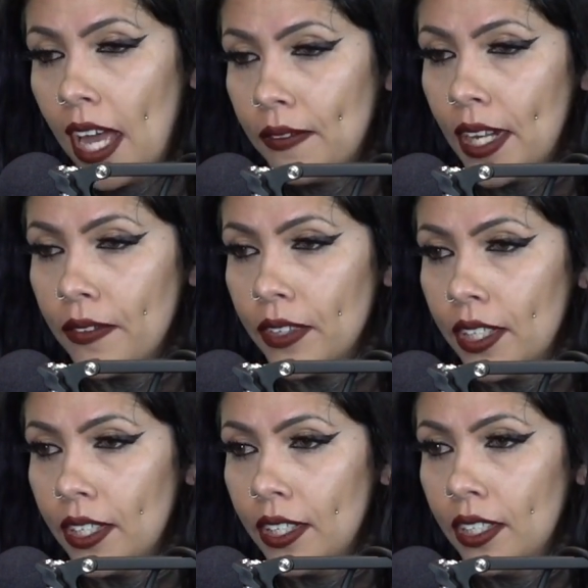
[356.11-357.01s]
I've
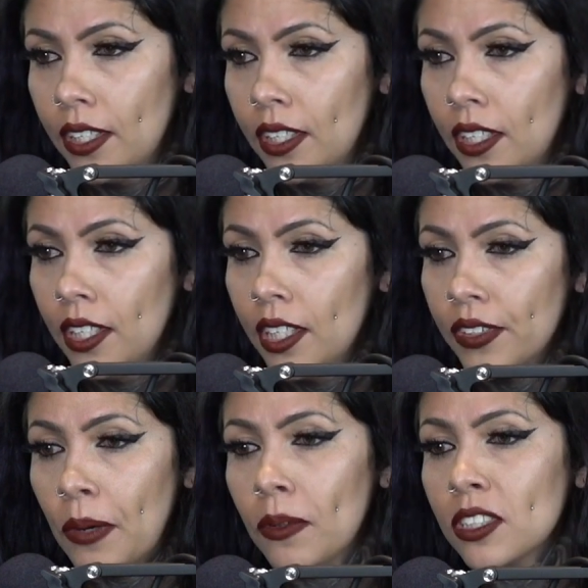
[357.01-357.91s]
never,
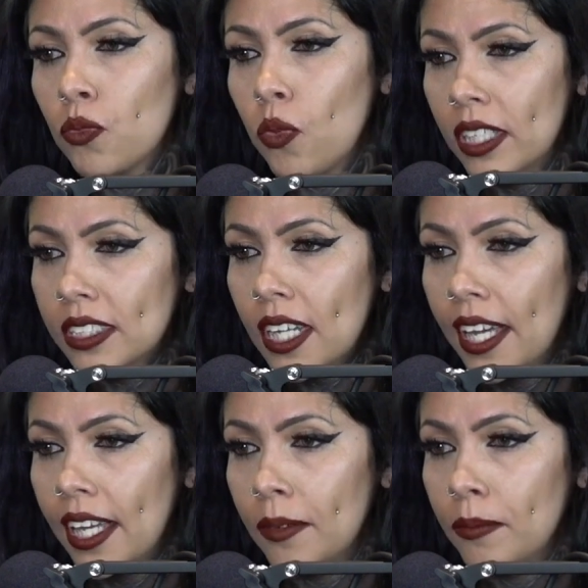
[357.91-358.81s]
there was one
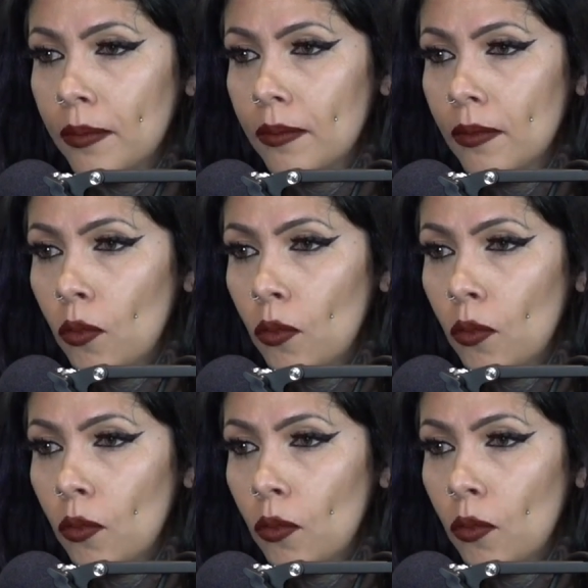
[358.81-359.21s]
time